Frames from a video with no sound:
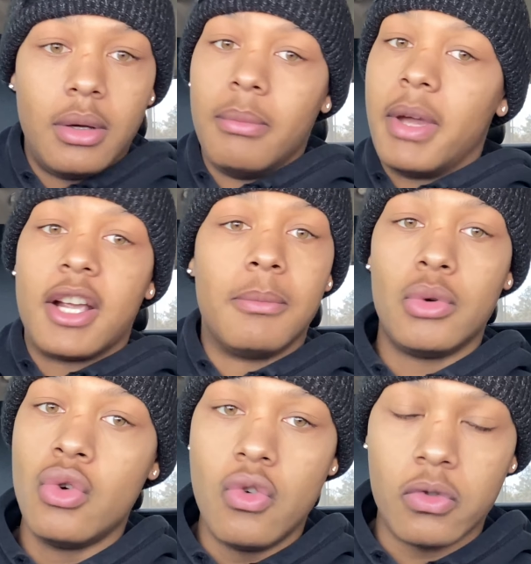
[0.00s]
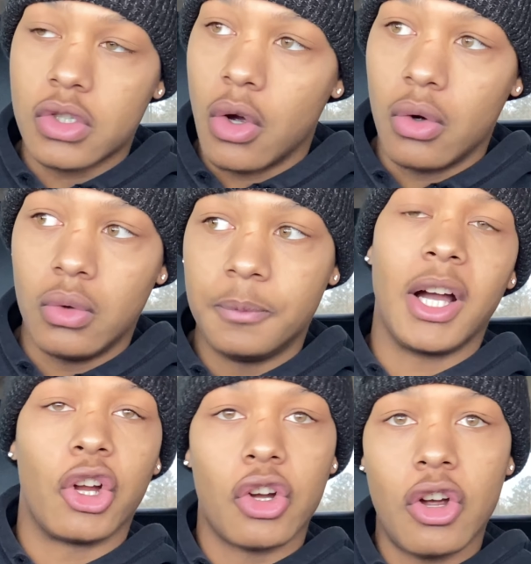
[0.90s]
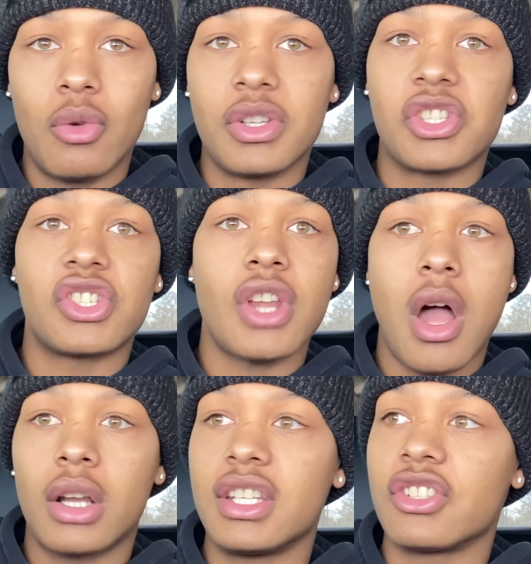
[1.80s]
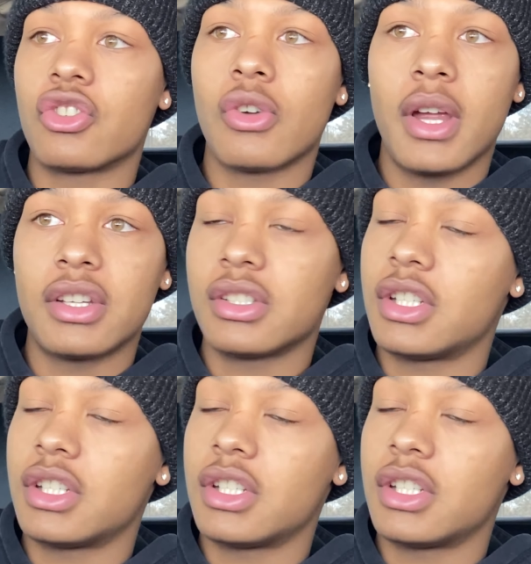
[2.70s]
make a move. So a girl was shocked as crazy.